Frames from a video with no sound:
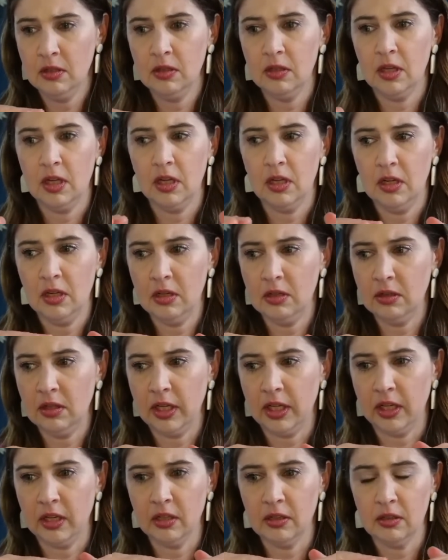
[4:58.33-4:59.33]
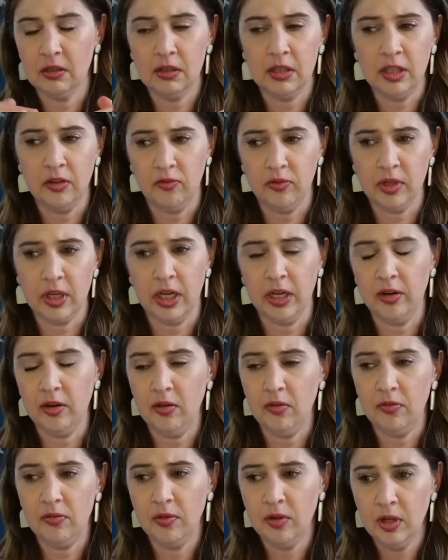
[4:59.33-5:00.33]
uh, like a cliff kind
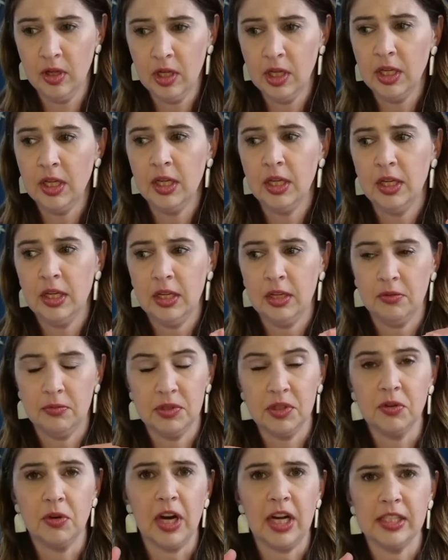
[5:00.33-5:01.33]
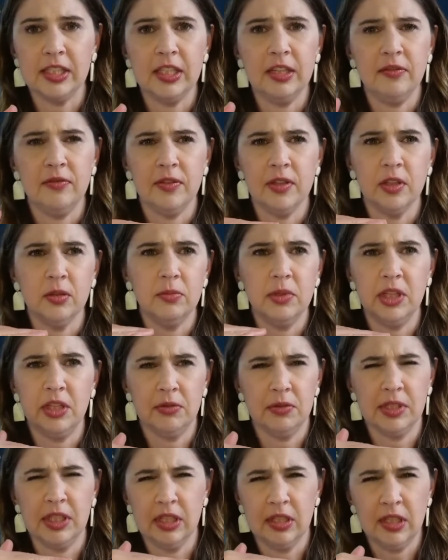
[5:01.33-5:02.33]
of it was a grassy field, but there
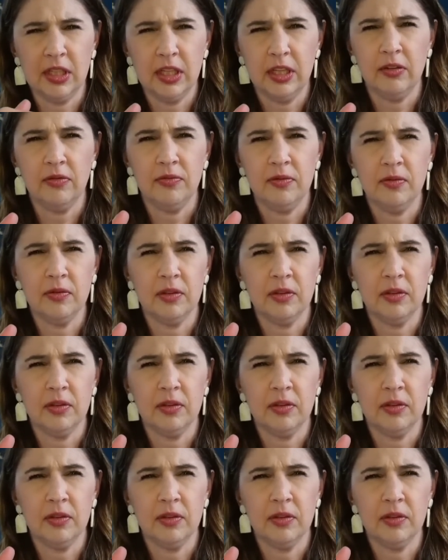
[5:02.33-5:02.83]
was a cliff,